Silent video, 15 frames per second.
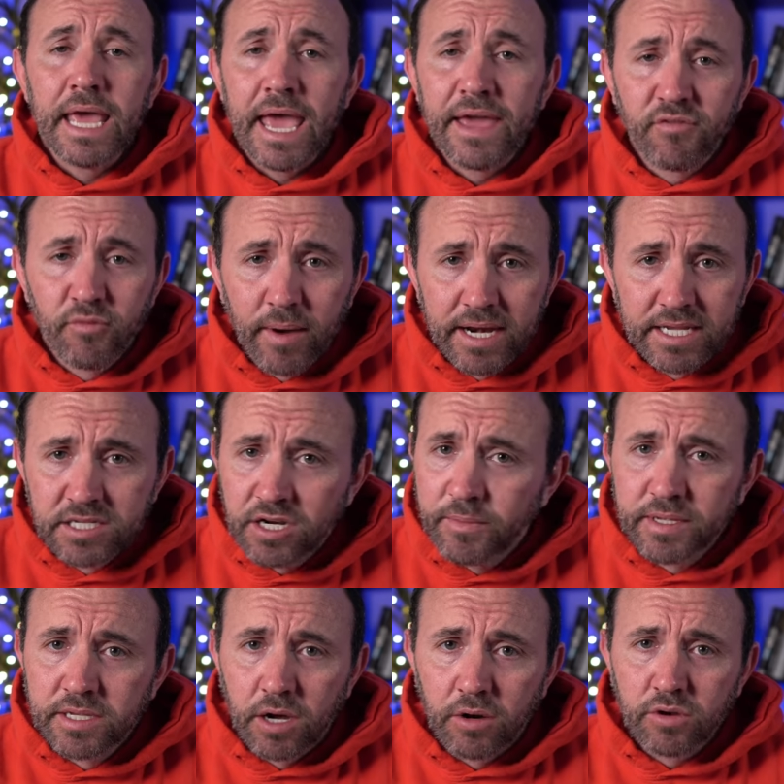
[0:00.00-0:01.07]
Everybody's going to
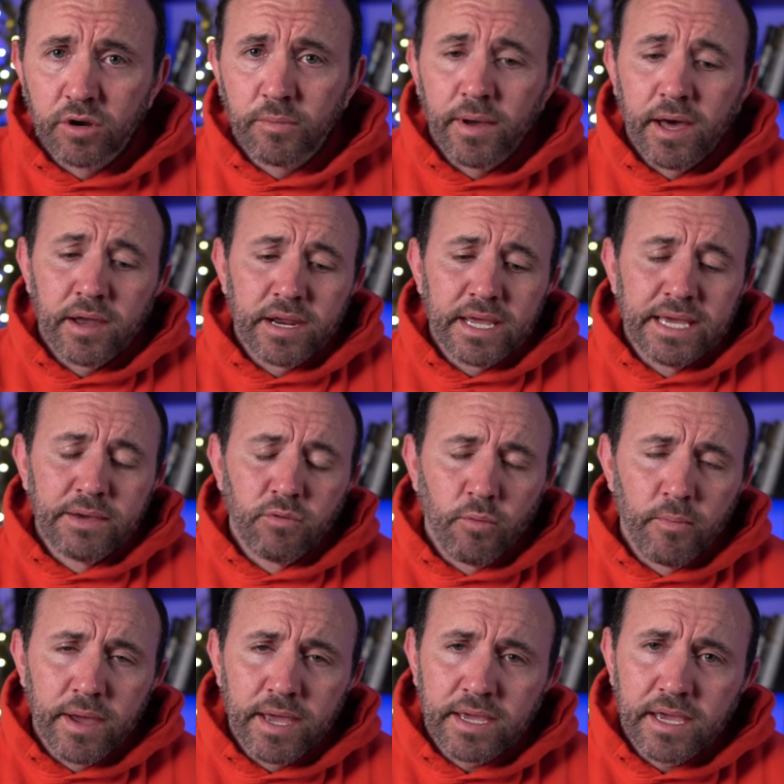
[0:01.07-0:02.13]
be talking about it. It will
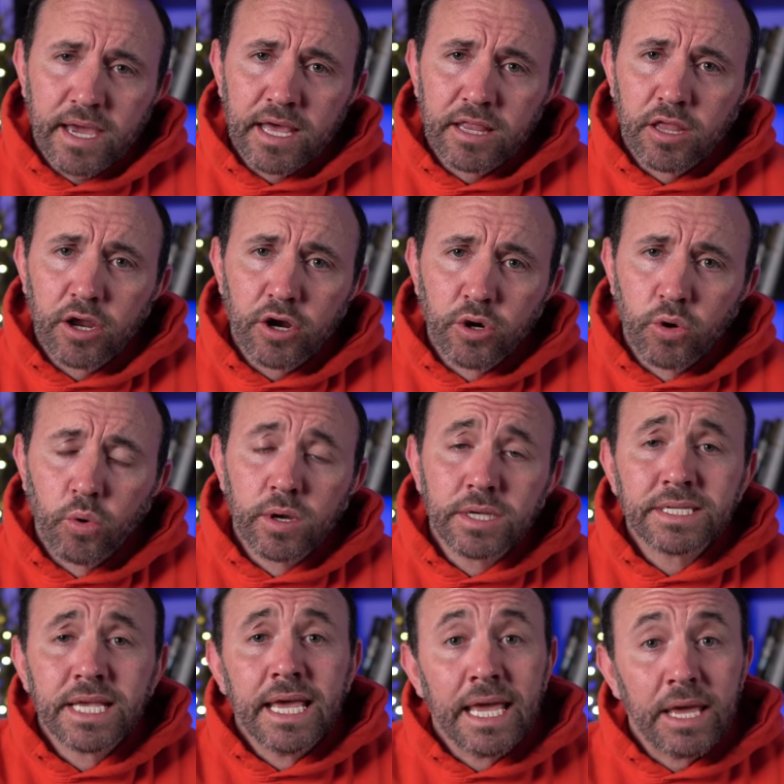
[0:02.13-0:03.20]
make a lot of
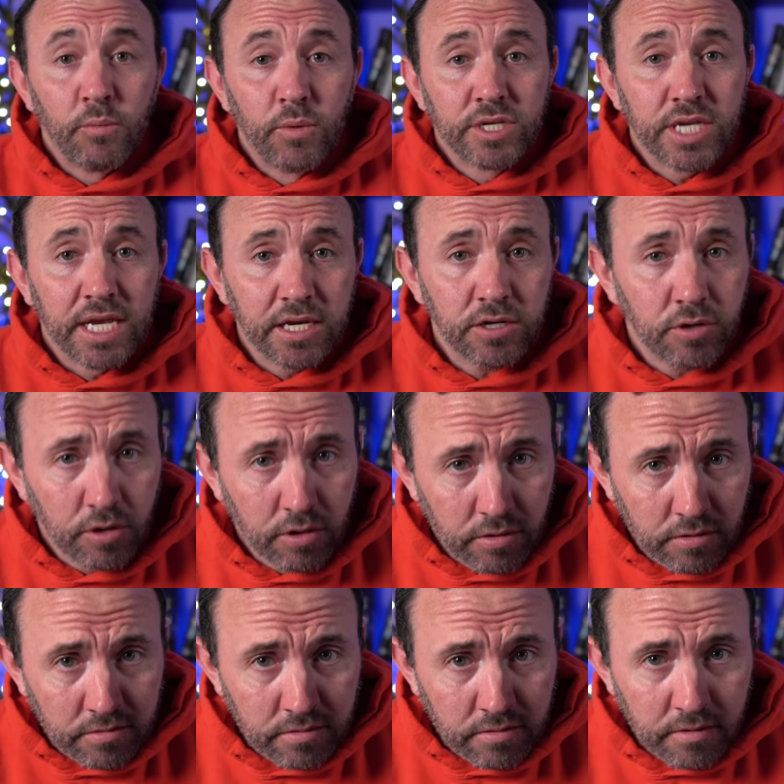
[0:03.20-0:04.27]
noise, which in turn